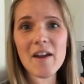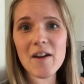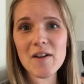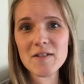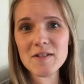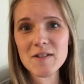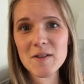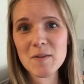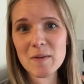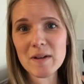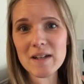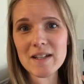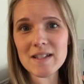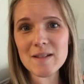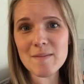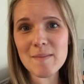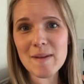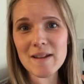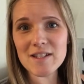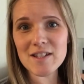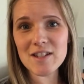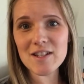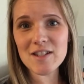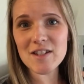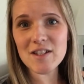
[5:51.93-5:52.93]
I also wanted to
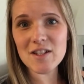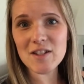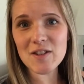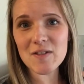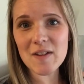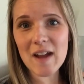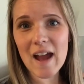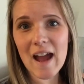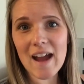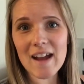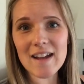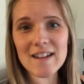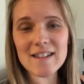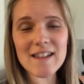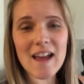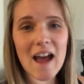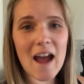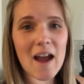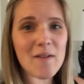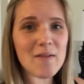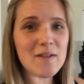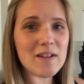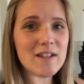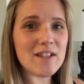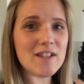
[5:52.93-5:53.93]
mention to you guys,
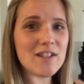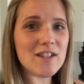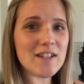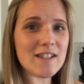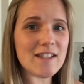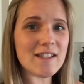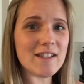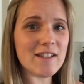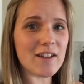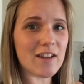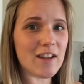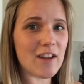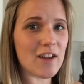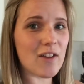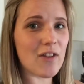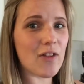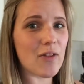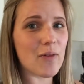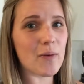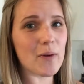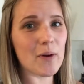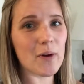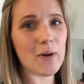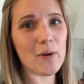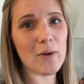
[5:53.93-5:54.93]
I was just looking
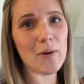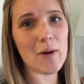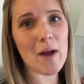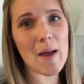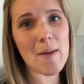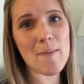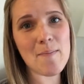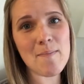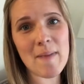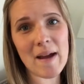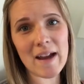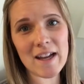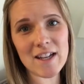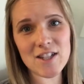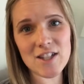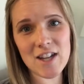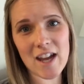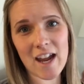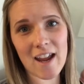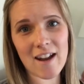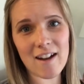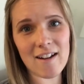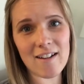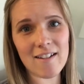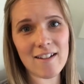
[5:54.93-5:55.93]
through my
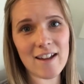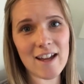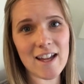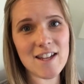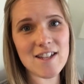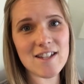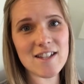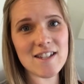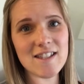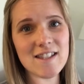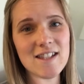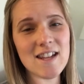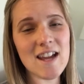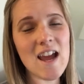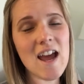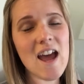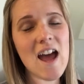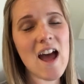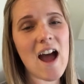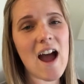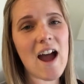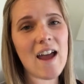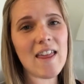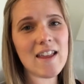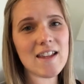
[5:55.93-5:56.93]
channel and just,
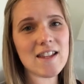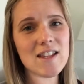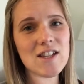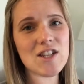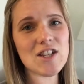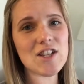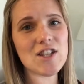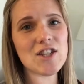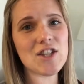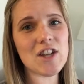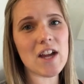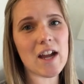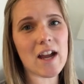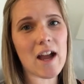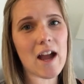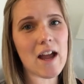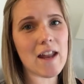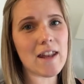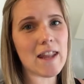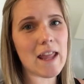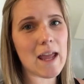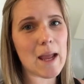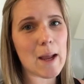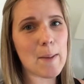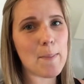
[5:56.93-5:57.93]
I like to just check
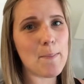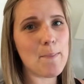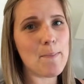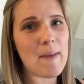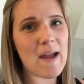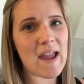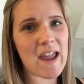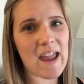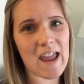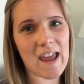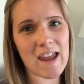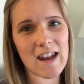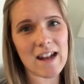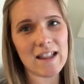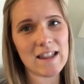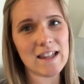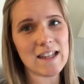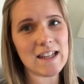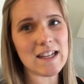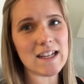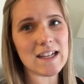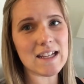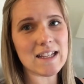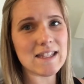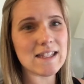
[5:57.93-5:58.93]
on like my
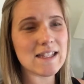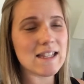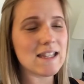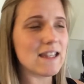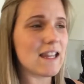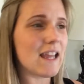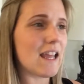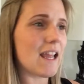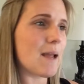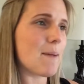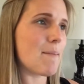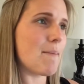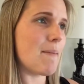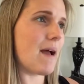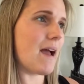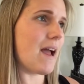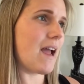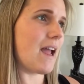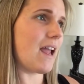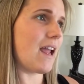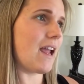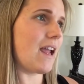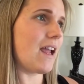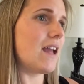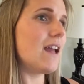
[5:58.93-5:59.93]
analytics and like
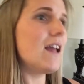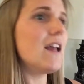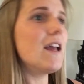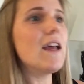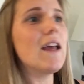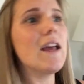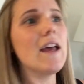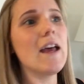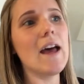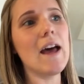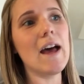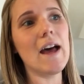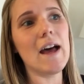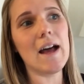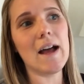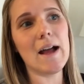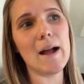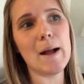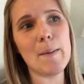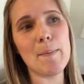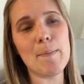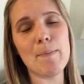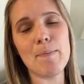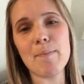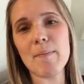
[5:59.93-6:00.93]
my,
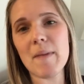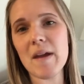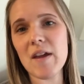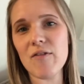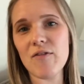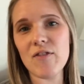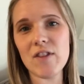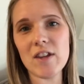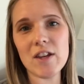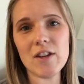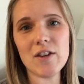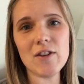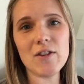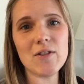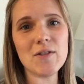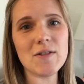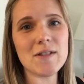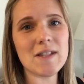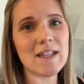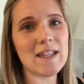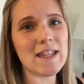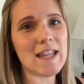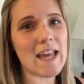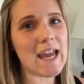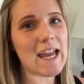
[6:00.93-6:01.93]
um, my
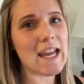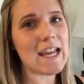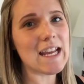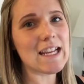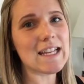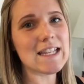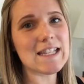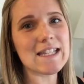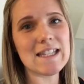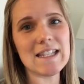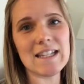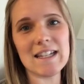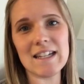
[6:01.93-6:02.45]
views and likes